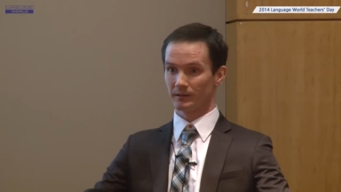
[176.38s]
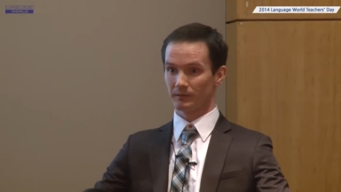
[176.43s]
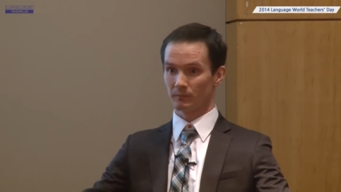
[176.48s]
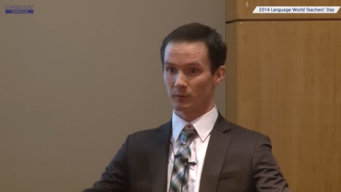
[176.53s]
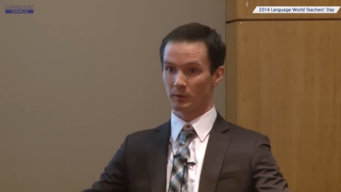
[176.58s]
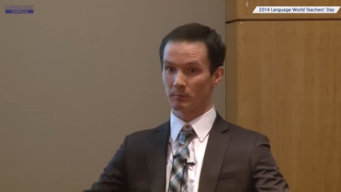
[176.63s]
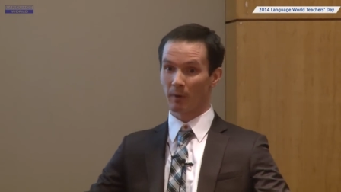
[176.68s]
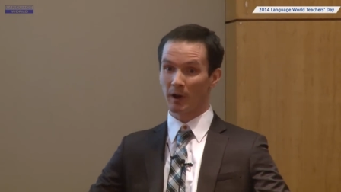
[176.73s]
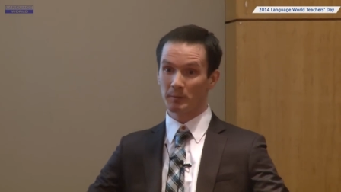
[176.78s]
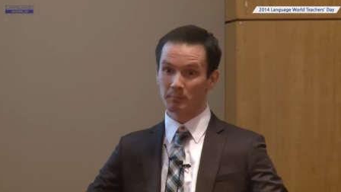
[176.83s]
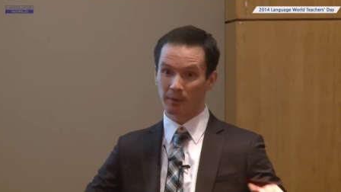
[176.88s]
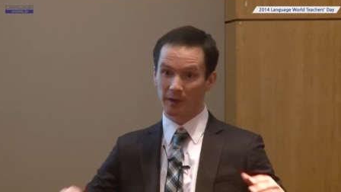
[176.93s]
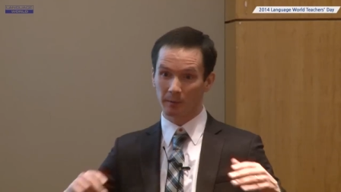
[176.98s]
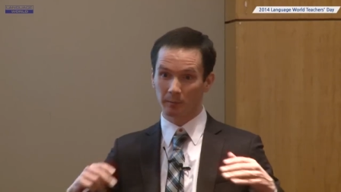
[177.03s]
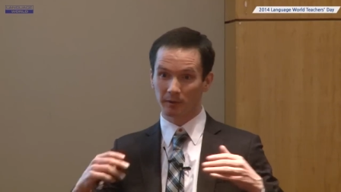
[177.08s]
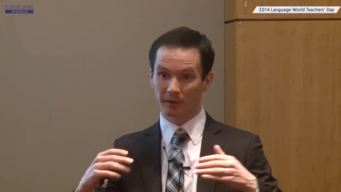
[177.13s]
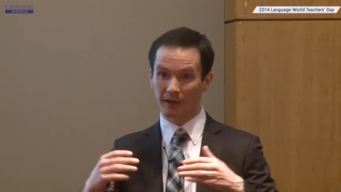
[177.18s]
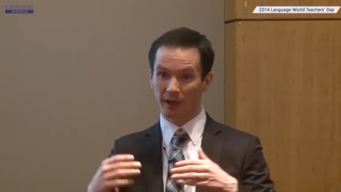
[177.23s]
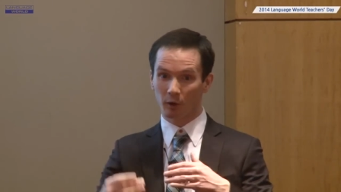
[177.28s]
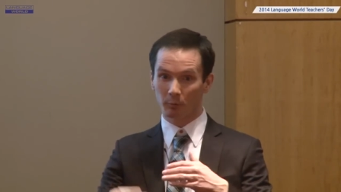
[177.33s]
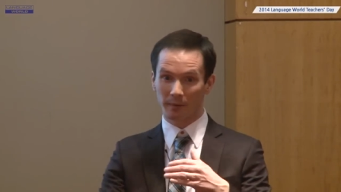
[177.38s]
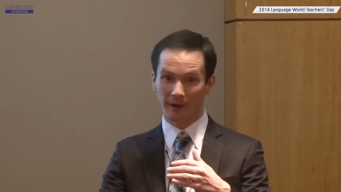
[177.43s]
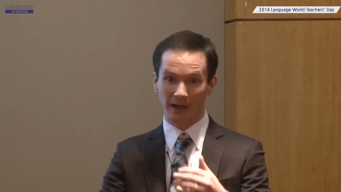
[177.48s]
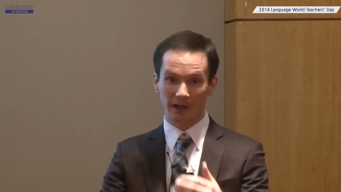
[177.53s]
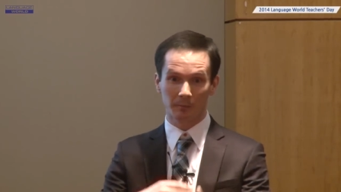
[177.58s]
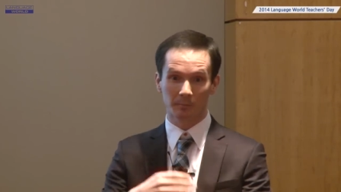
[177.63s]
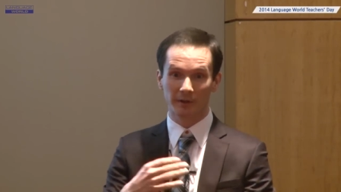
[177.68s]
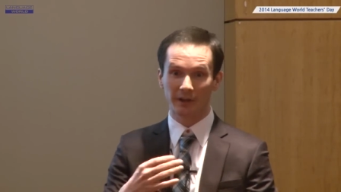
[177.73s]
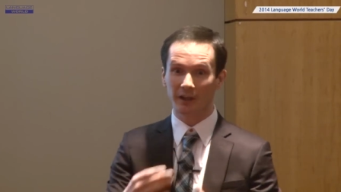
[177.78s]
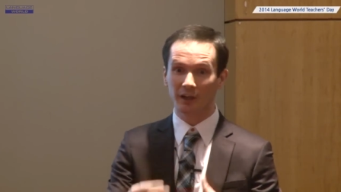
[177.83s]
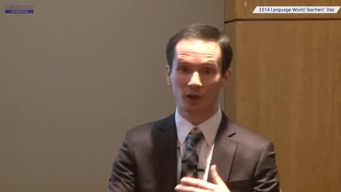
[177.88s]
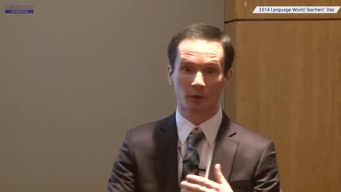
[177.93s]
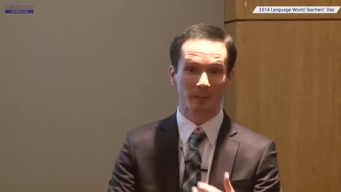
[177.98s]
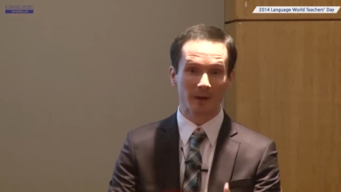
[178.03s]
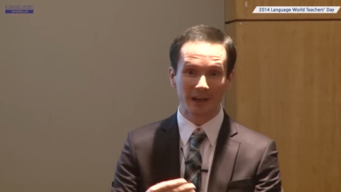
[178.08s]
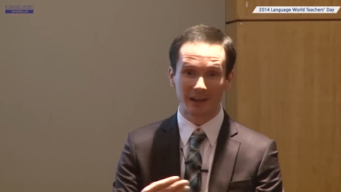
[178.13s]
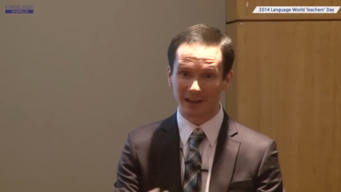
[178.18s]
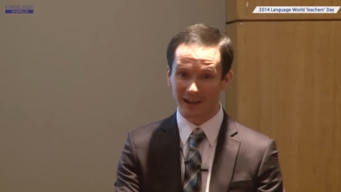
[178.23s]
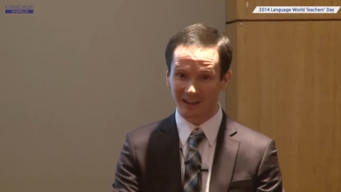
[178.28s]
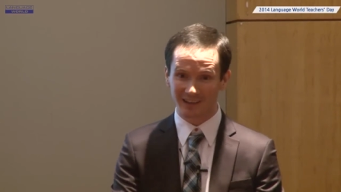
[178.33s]
We might be able to help get them to
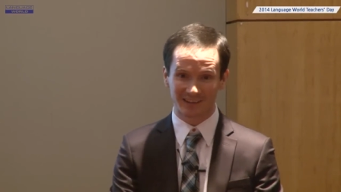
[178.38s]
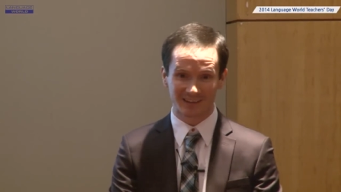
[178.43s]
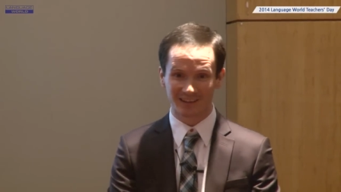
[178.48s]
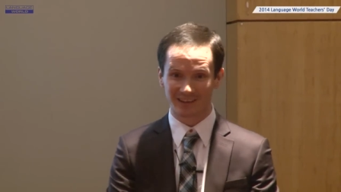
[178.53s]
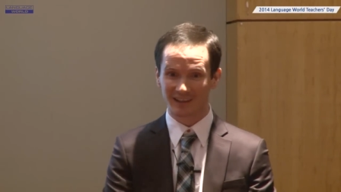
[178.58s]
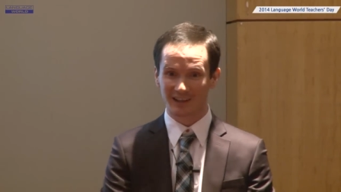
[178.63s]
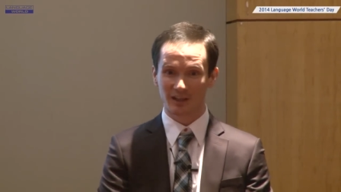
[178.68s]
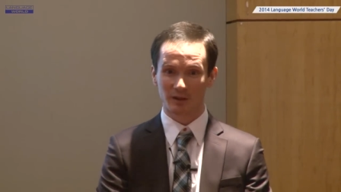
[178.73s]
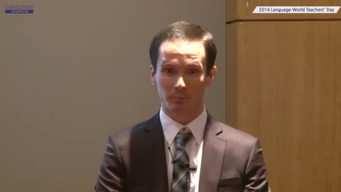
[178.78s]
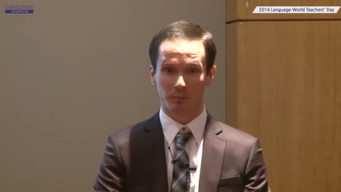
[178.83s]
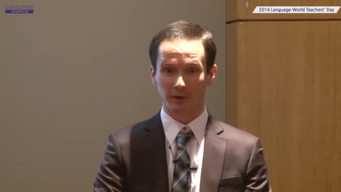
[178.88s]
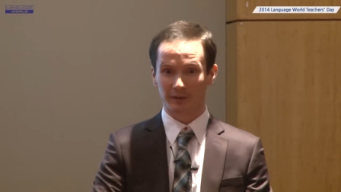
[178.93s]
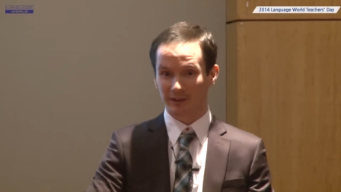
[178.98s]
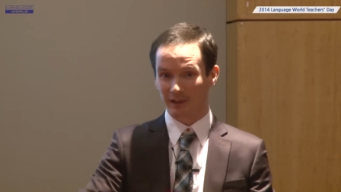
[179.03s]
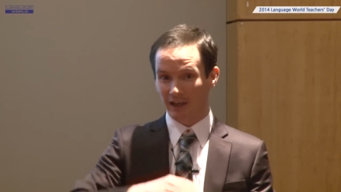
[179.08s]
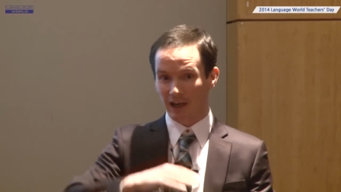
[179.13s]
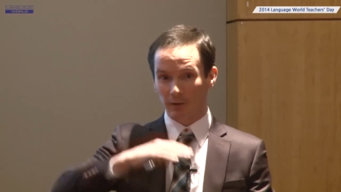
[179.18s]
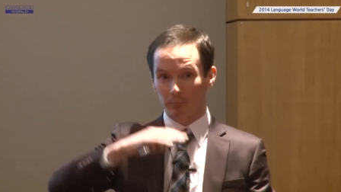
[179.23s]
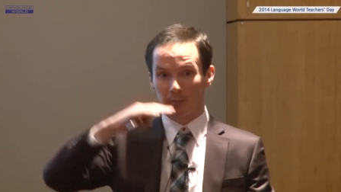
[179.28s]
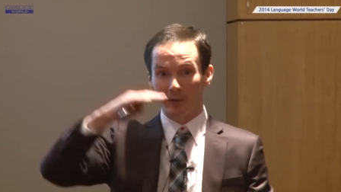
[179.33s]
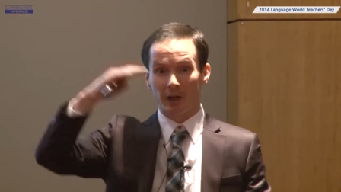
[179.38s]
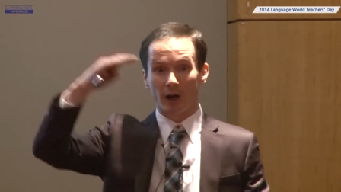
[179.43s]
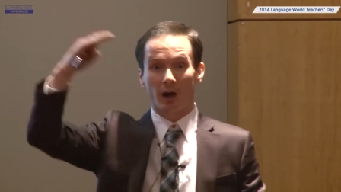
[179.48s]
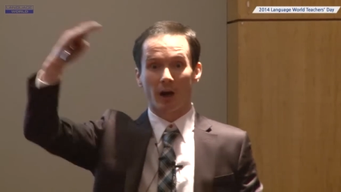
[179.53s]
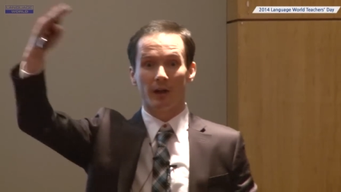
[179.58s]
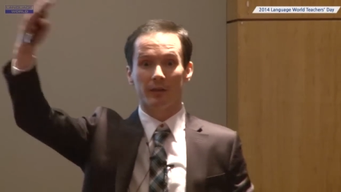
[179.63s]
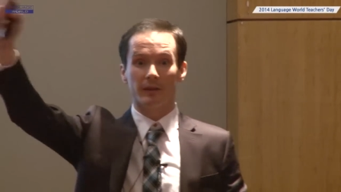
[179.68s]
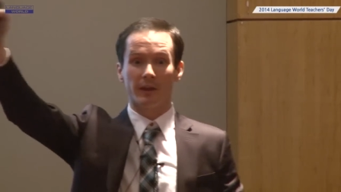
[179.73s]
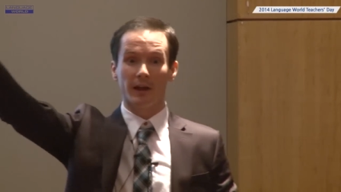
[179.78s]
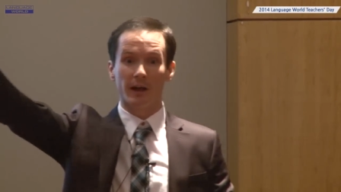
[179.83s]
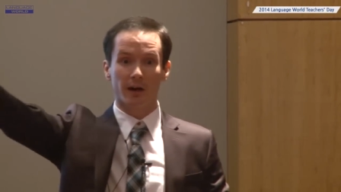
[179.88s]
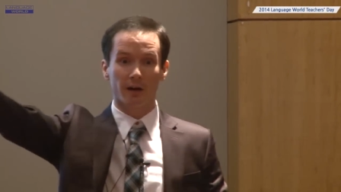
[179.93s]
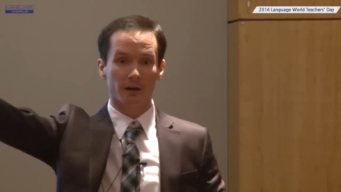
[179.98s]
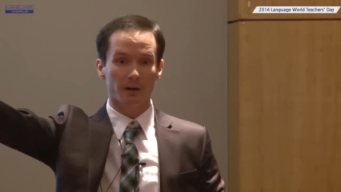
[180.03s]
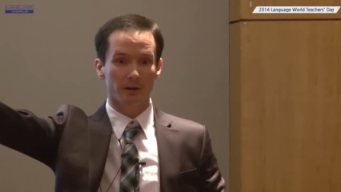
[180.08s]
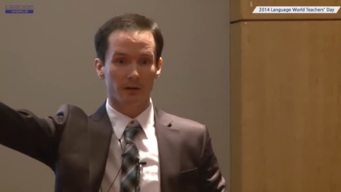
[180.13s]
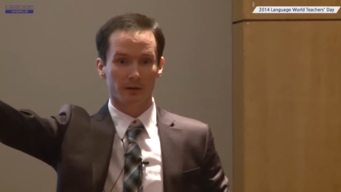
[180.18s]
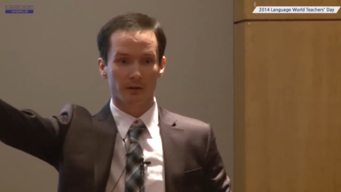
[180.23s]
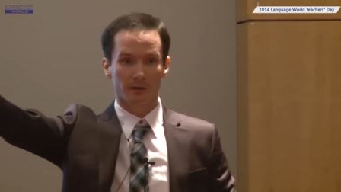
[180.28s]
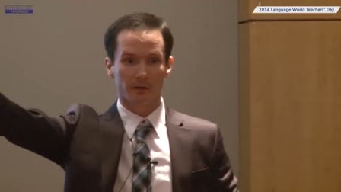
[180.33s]
intermediate, but to get beyond
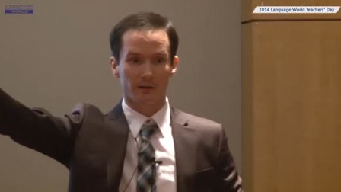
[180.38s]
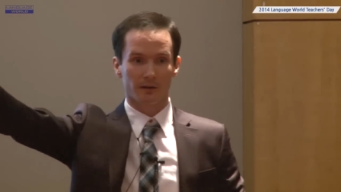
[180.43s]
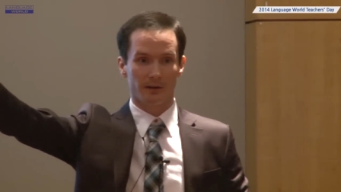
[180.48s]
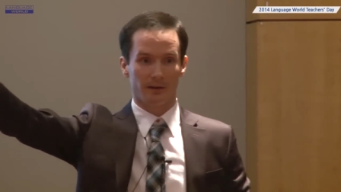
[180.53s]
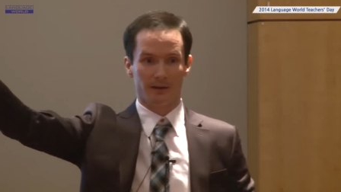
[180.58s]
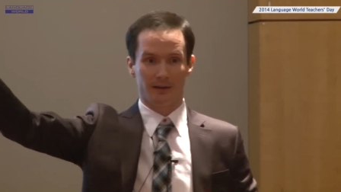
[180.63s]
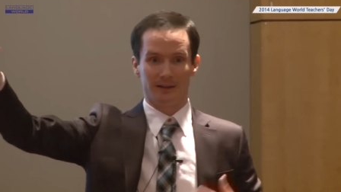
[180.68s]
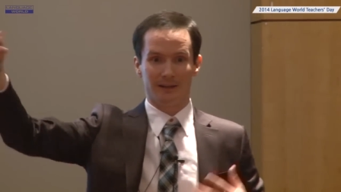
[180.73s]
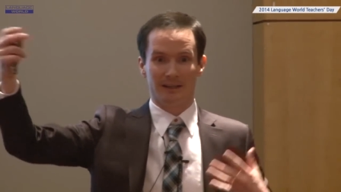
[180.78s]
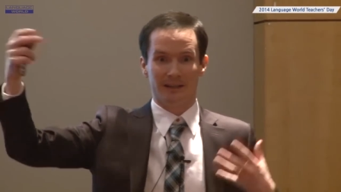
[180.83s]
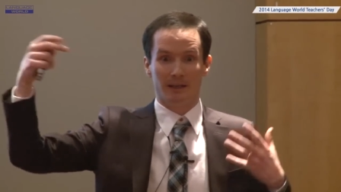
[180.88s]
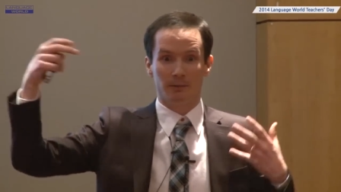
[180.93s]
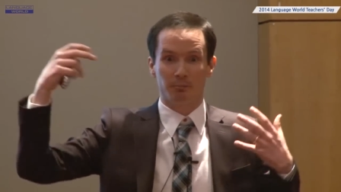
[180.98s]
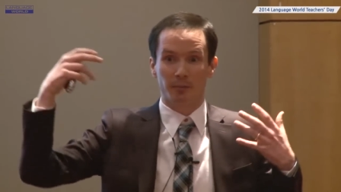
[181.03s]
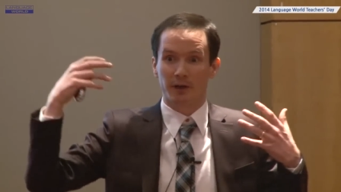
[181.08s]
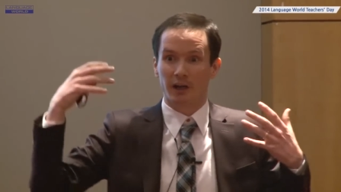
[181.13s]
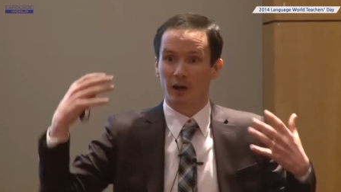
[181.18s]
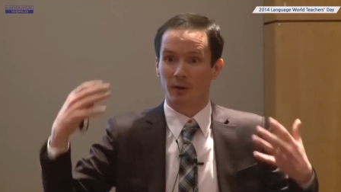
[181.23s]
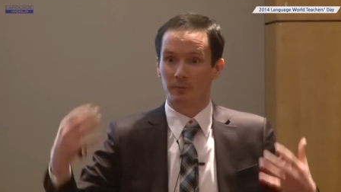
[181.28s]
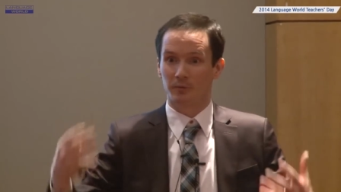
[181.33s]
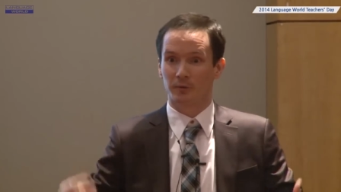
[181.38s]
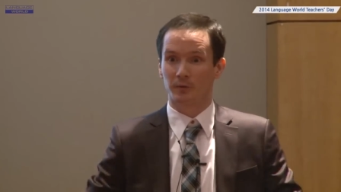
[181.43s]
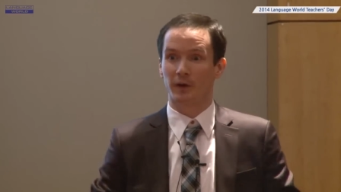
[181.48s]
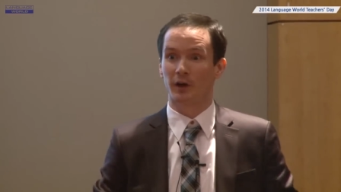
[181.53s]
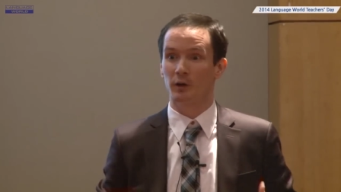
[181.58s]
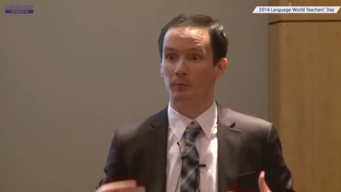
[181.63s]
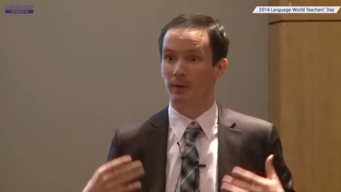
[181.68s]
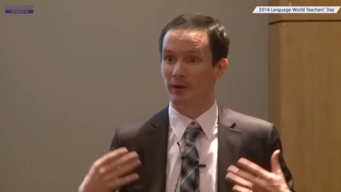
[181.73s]
there, it becomes very